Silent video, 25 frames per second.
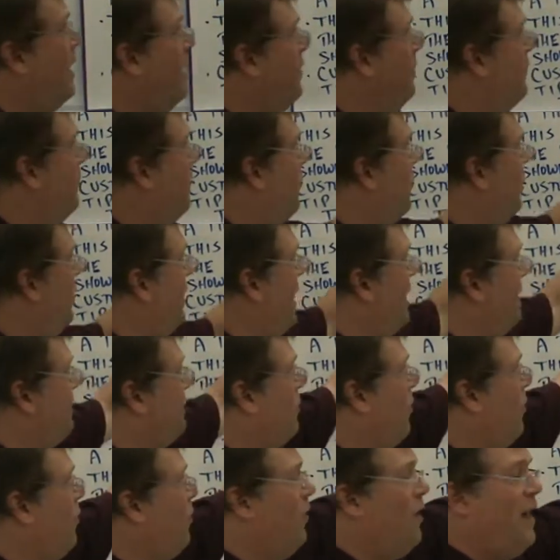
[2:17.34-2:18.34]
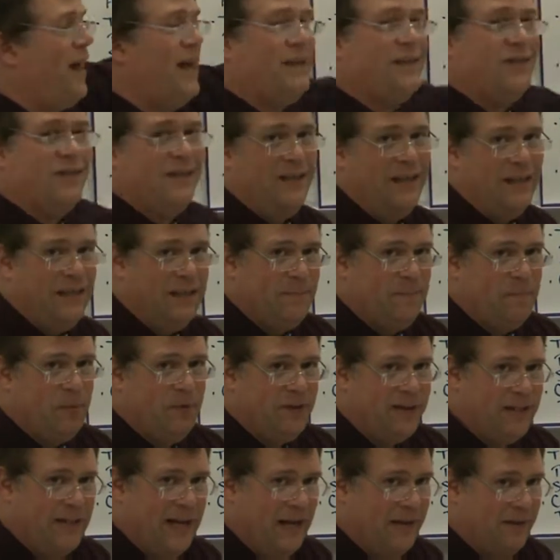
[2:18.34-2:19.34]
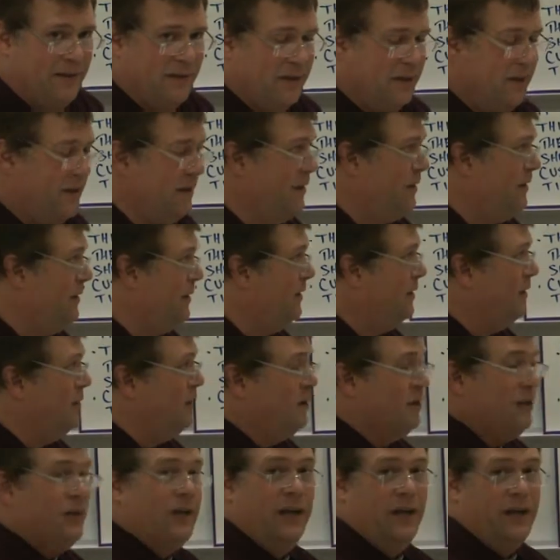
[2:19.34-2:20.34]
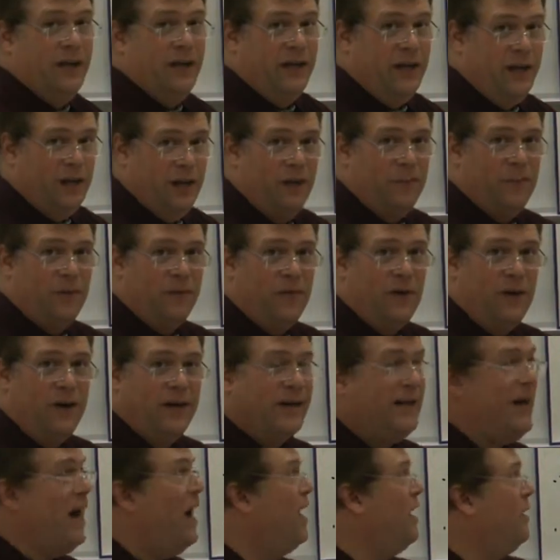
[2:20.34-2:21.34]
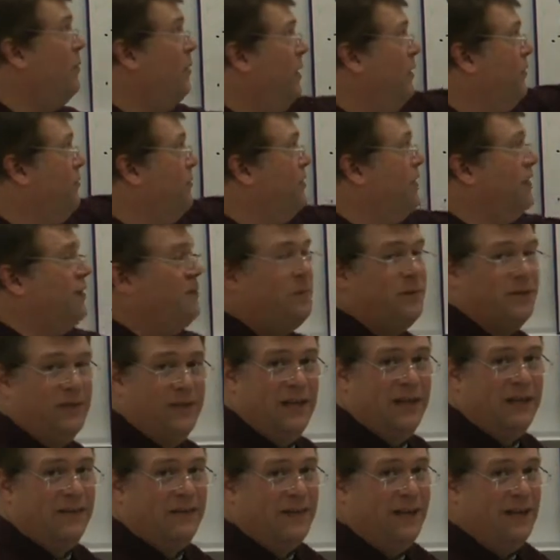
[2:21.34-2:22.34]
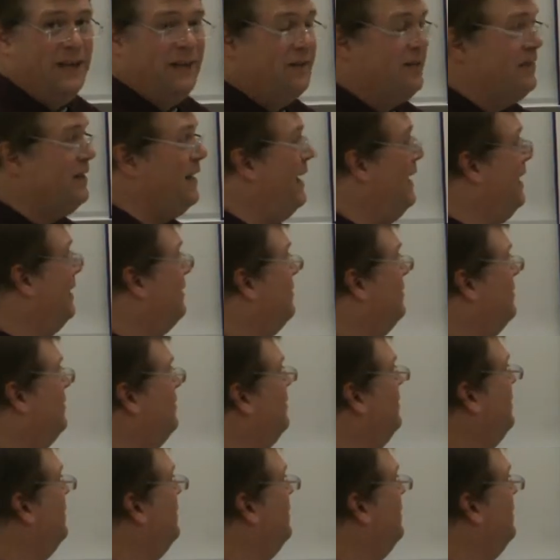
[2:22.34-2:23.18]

for that total at 6%. And here in Brevard County, we have 6% sales tax.